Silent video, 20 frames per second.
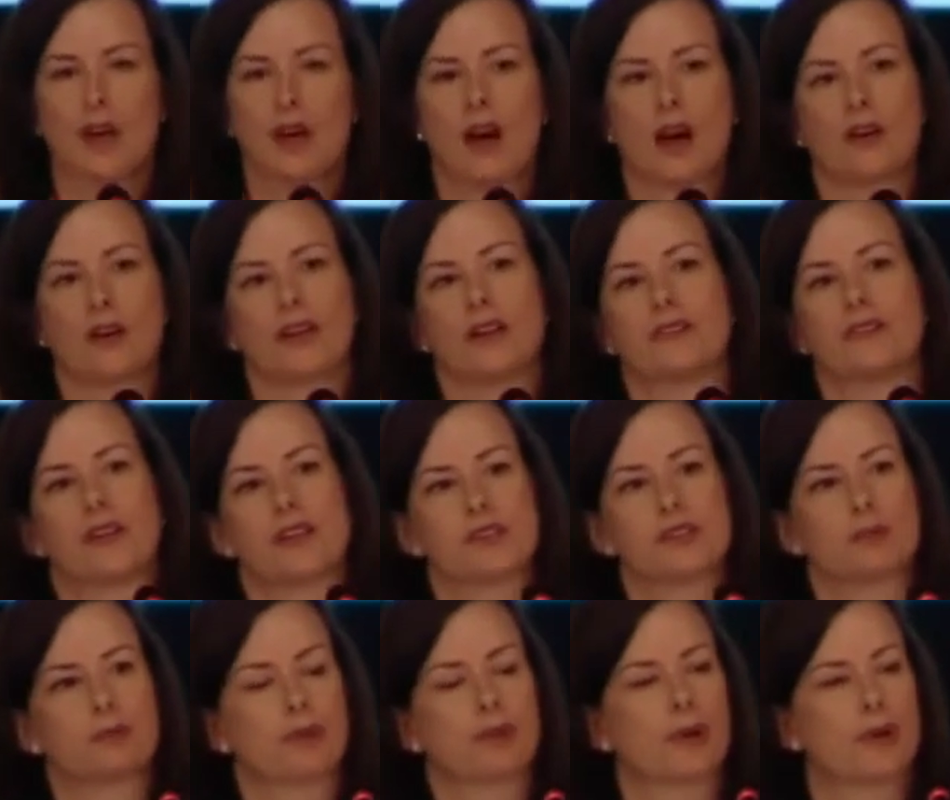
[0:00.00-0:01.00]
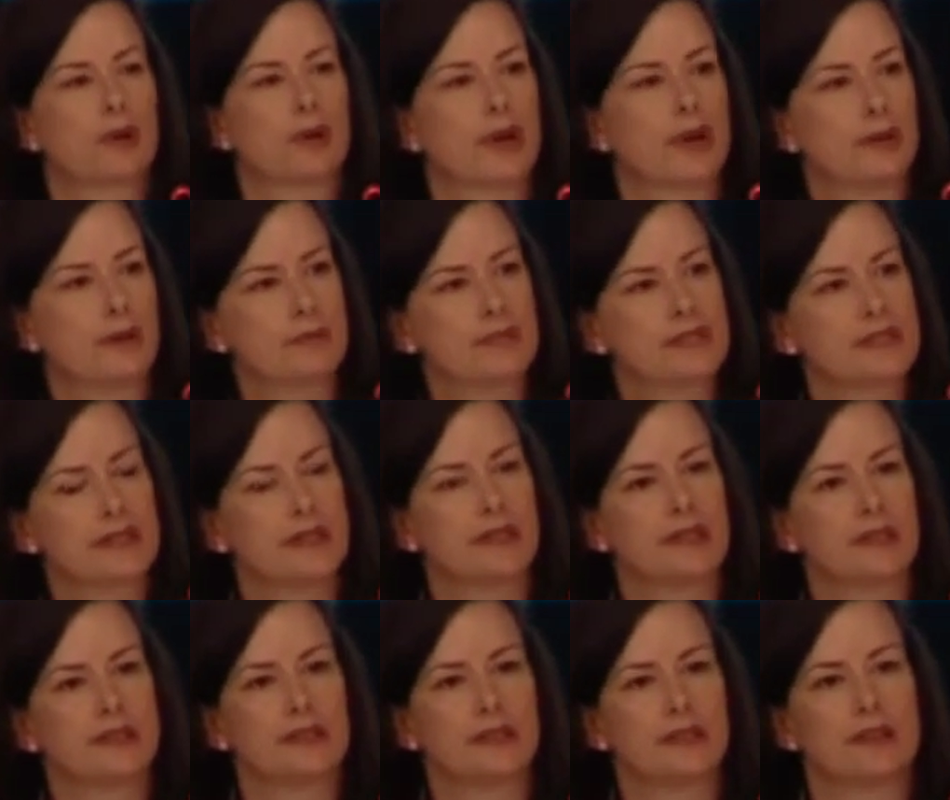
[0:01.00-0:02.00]
Our innovation programs in
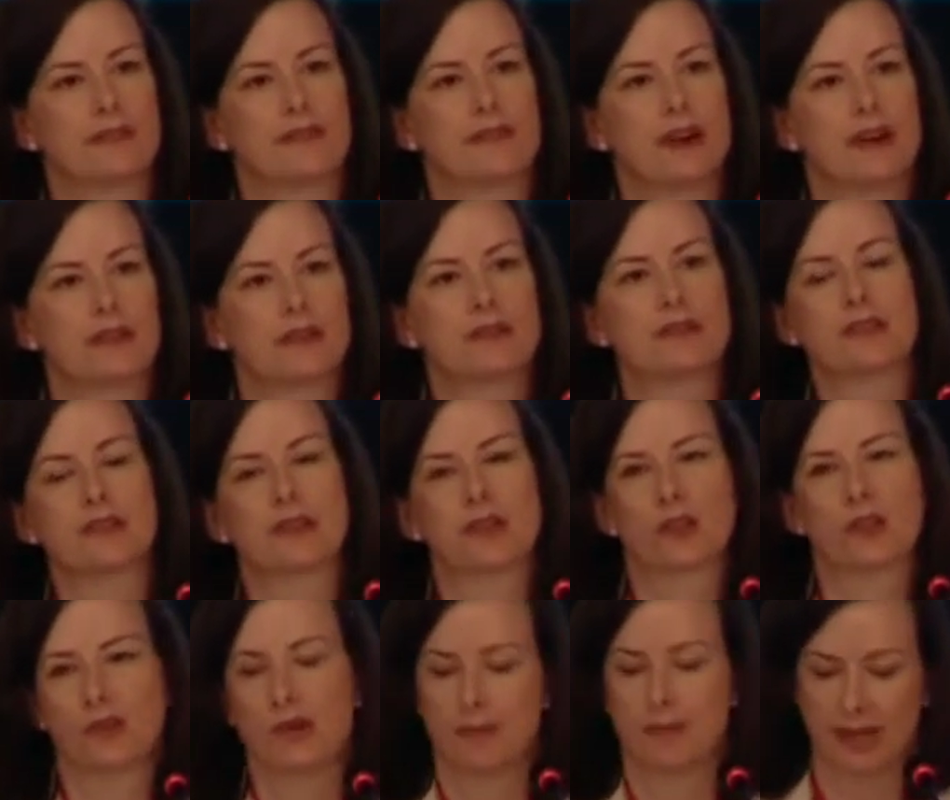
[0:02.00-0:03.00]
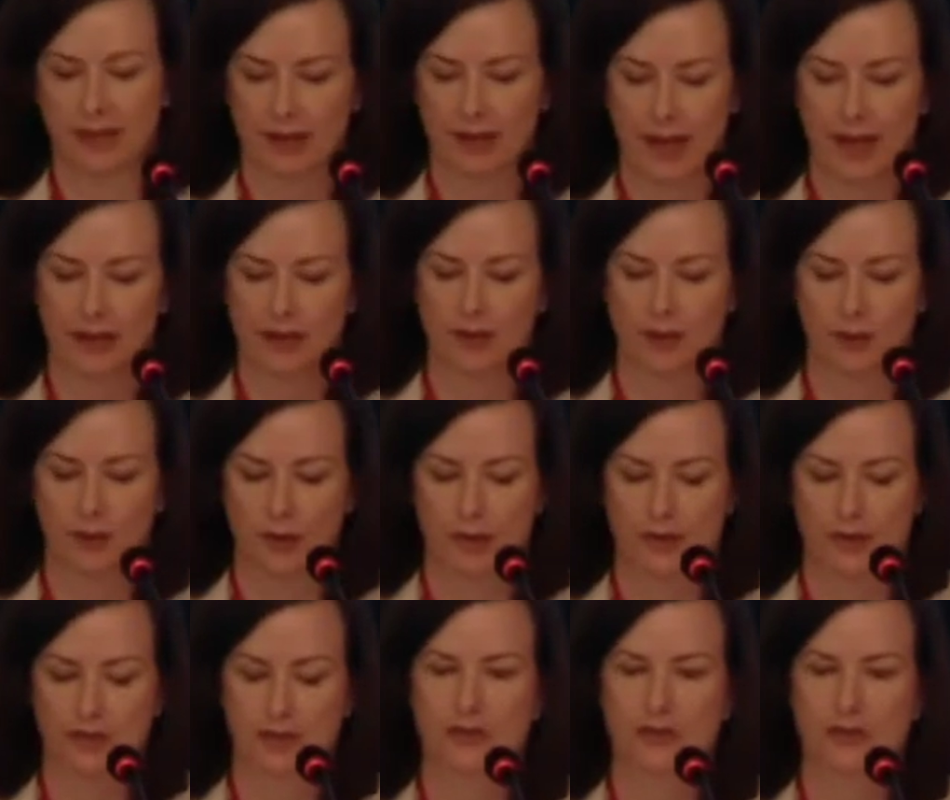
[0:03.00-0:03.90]
India fall into three main categories.